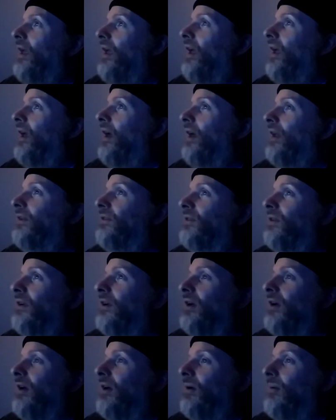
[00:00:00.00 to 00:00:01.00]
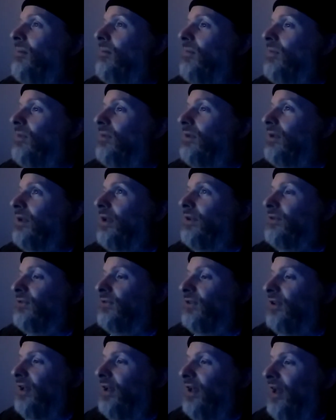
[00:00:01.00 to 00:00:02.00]
And let's
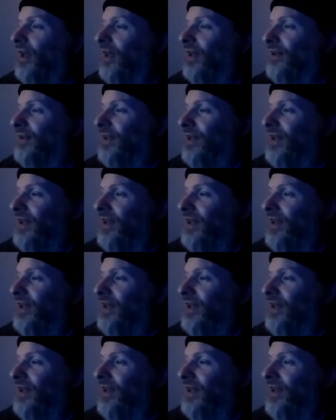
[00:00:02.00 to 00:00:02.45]
see, and